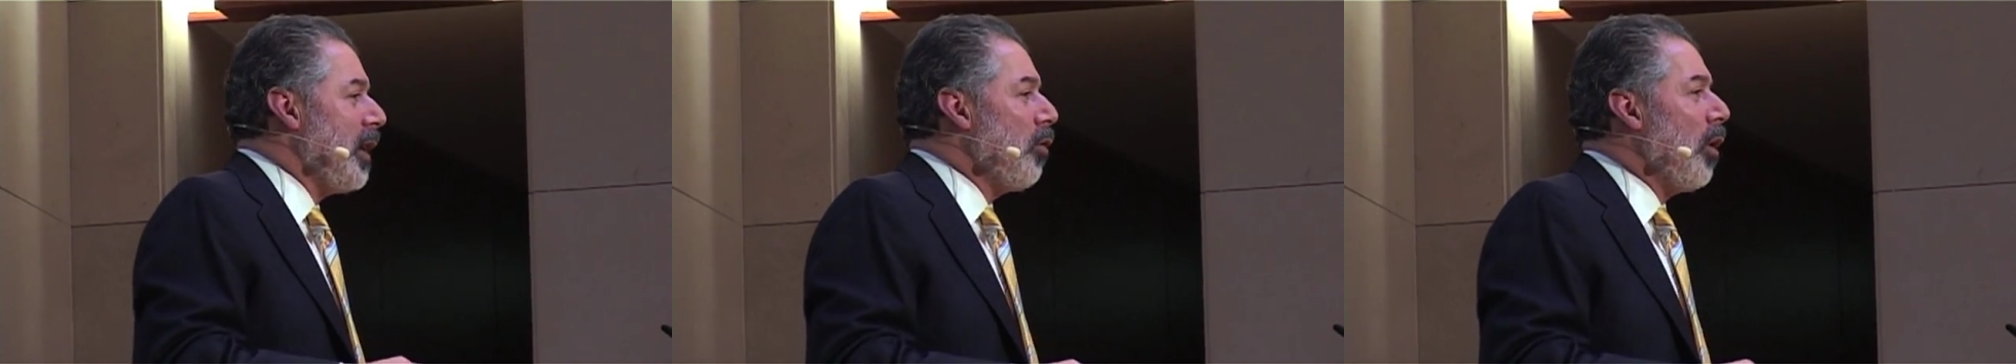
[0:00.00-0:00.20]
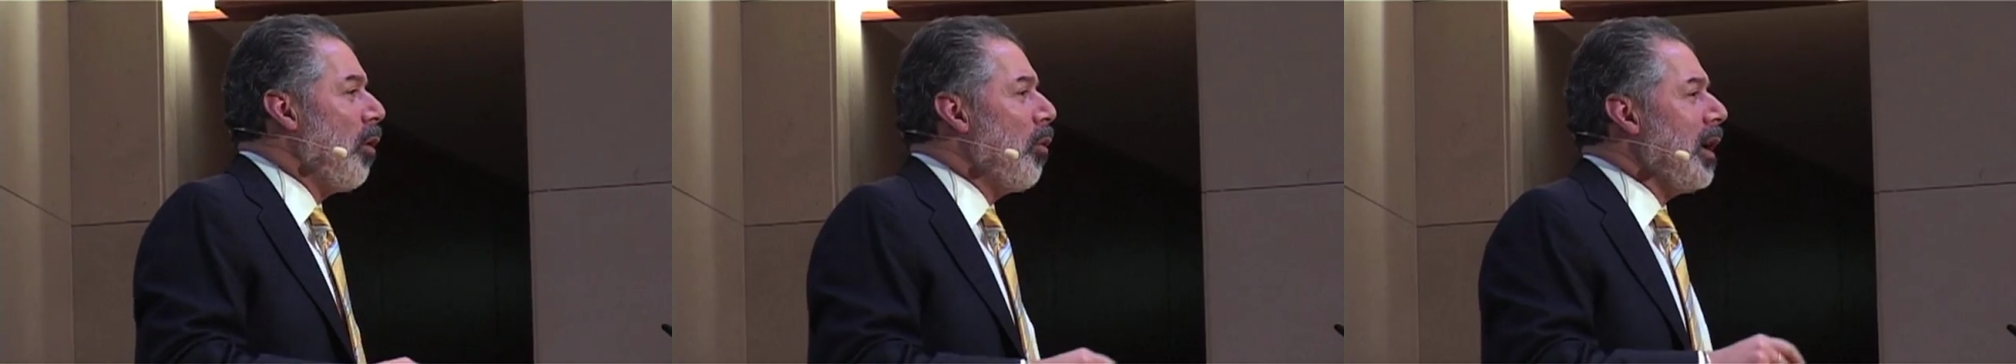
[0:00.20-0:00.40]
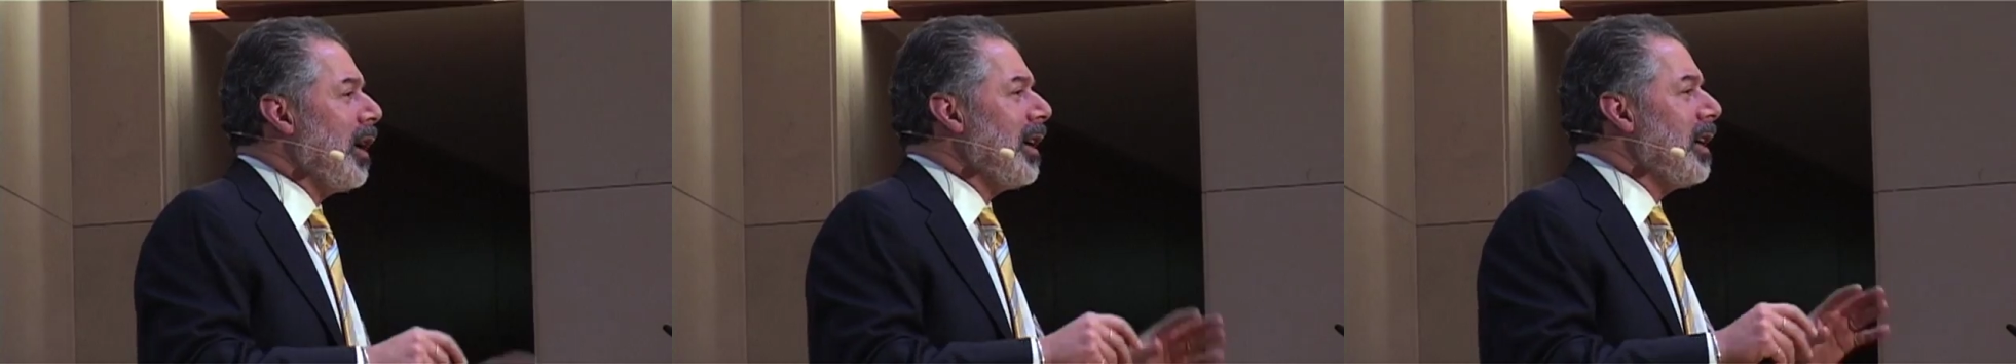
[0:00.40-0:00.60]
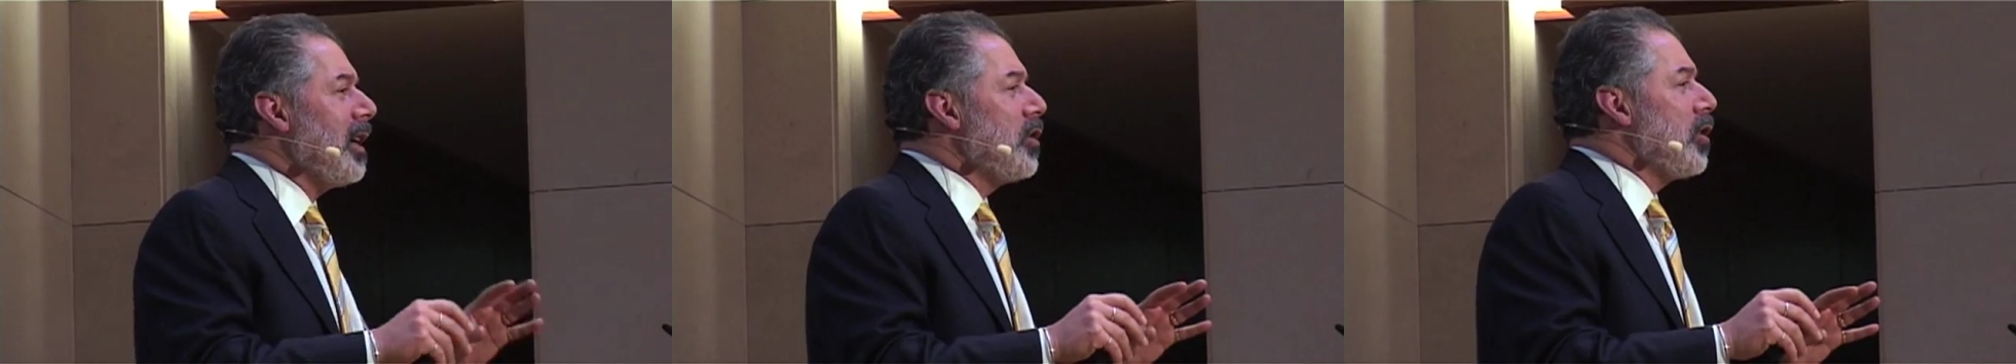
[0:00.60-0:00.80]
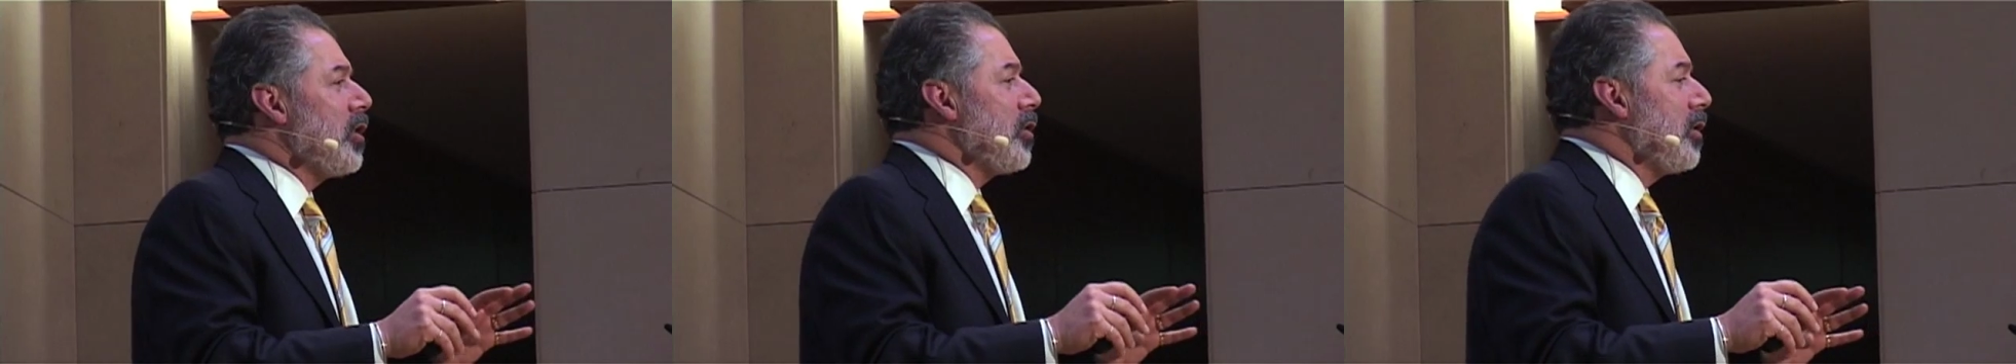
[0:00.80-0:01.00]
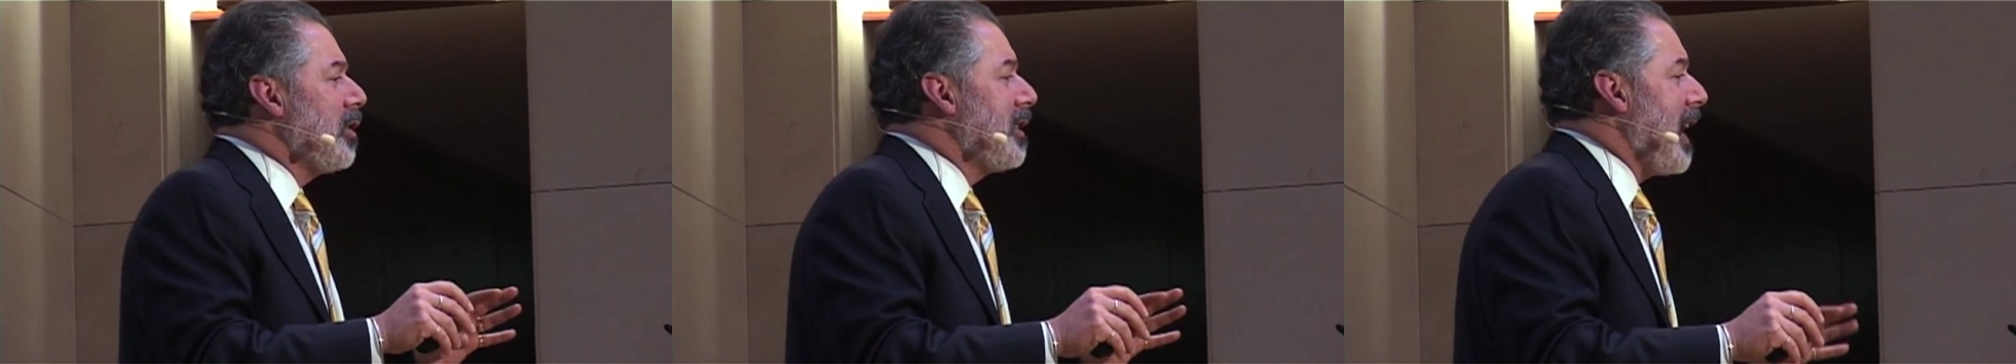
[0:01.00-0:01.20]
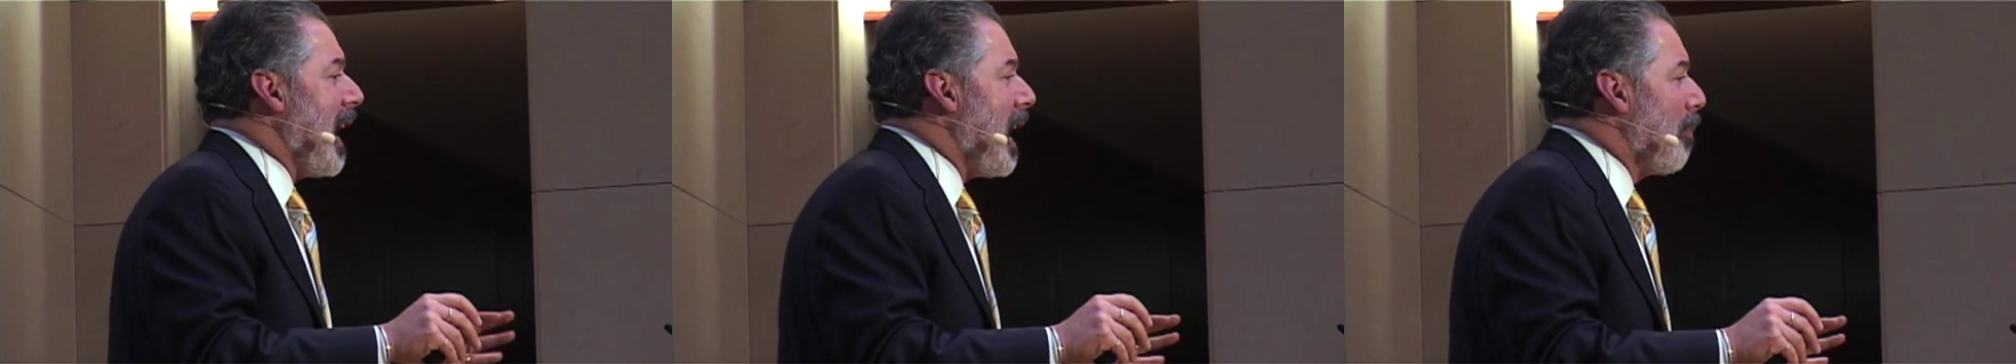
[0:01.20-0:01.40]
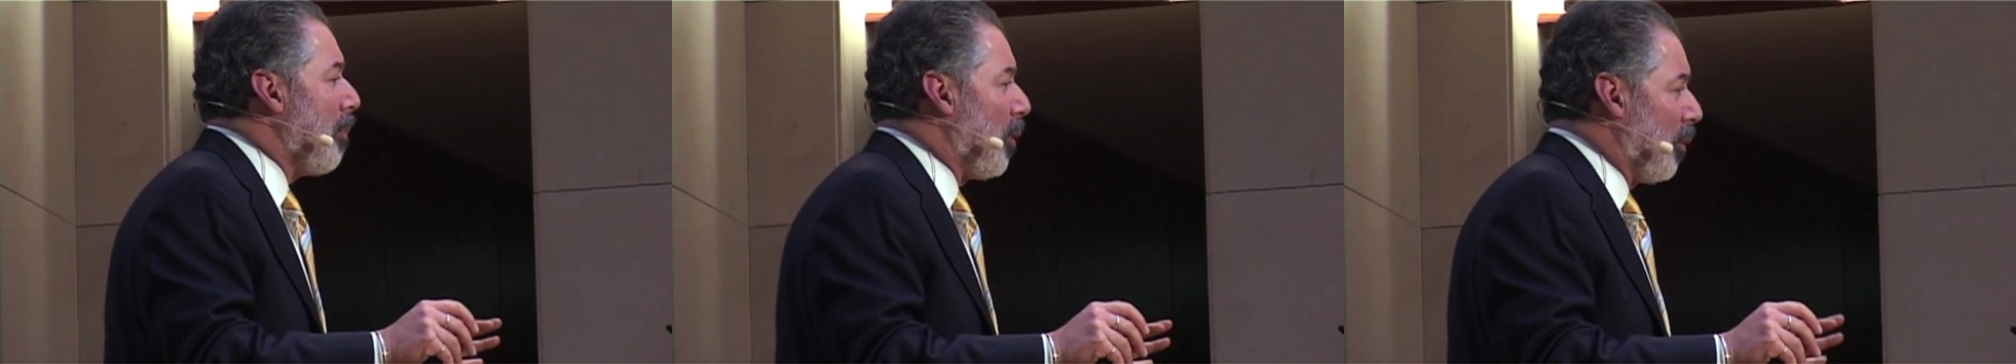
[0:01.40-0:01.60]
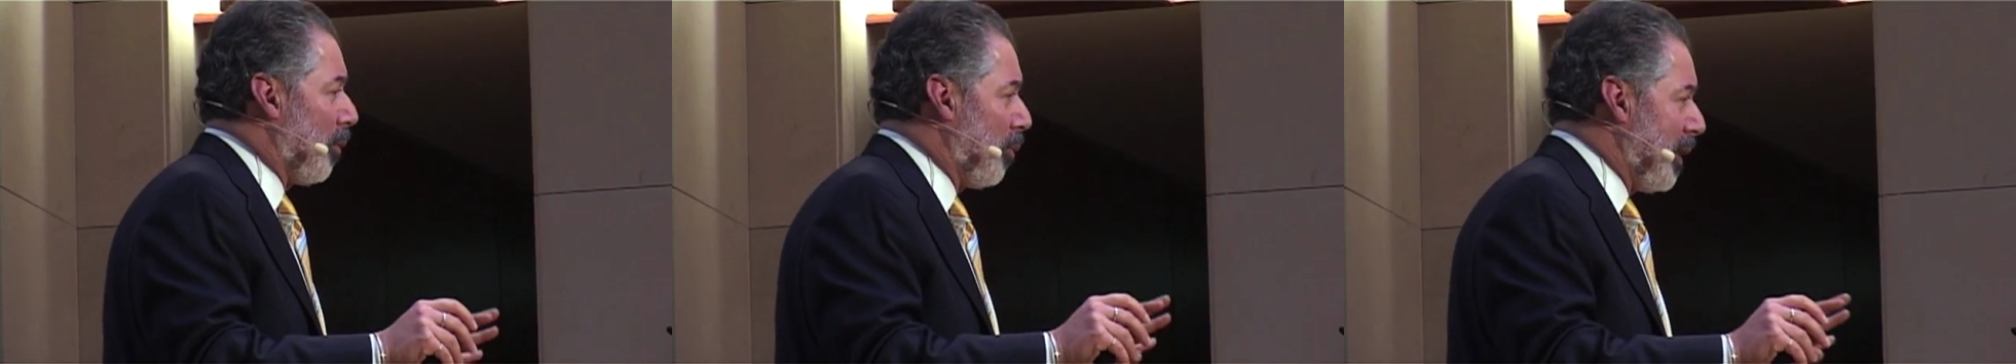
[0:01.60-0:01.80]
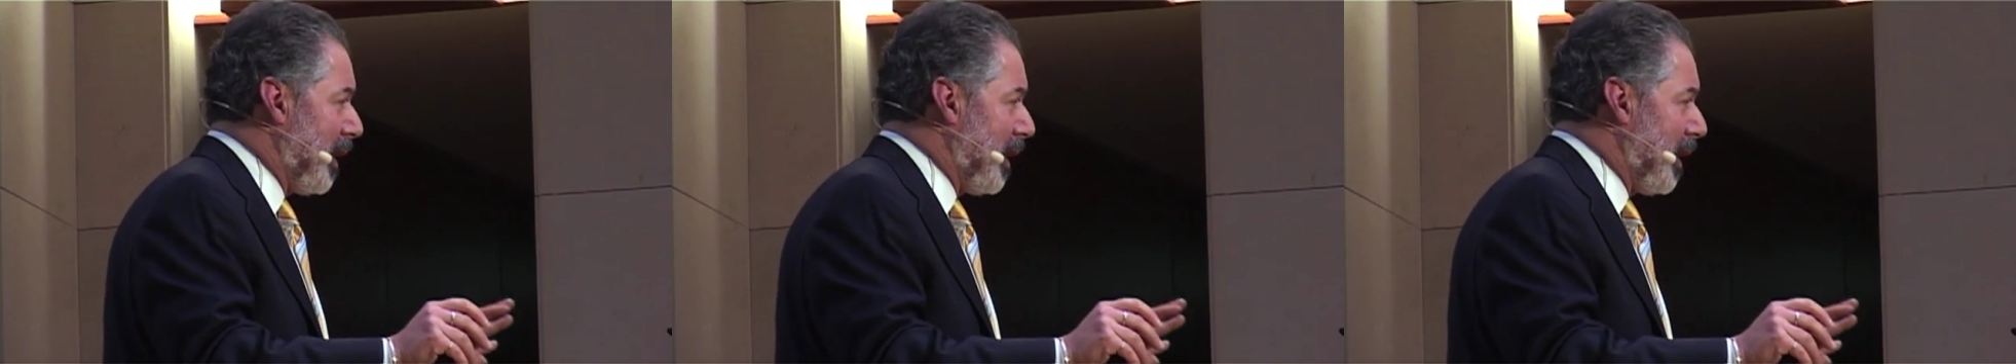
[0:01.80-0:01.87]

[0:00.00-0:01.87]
well, we're going to just dabble